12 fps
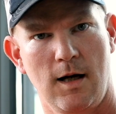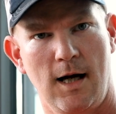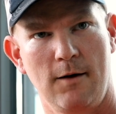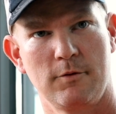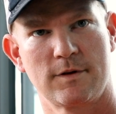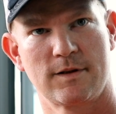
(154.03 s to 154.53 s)

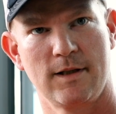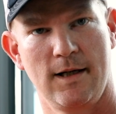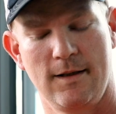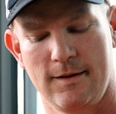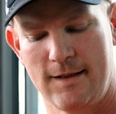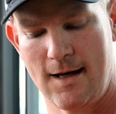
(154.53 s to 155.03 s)
I would say
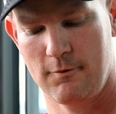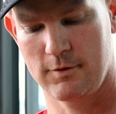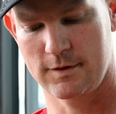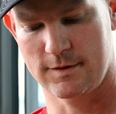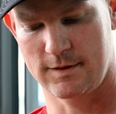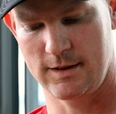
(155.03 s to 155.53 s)
that
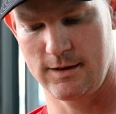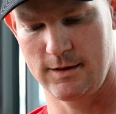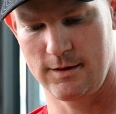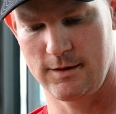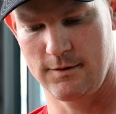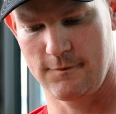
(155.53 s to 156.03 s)
was
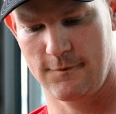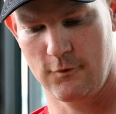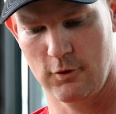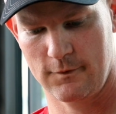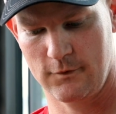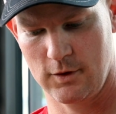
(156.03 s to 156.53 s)
the
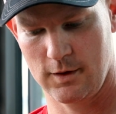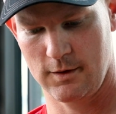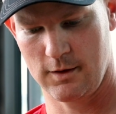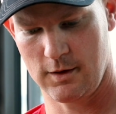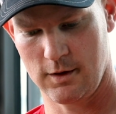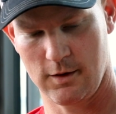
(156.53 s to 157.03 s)
forefront
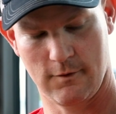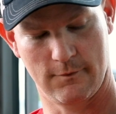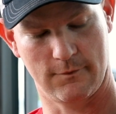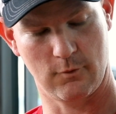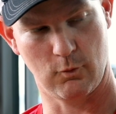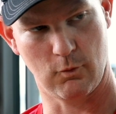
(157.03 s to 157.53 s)

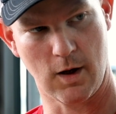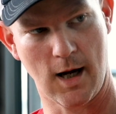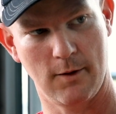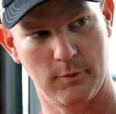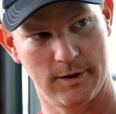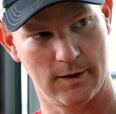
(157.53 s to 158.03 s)
of
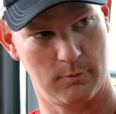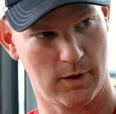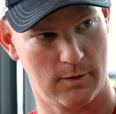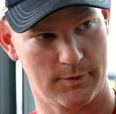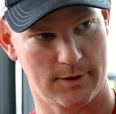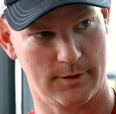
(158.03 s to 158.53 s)
why we did
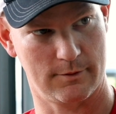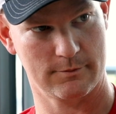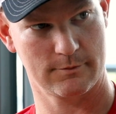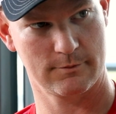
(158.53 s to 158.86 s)
barbecue,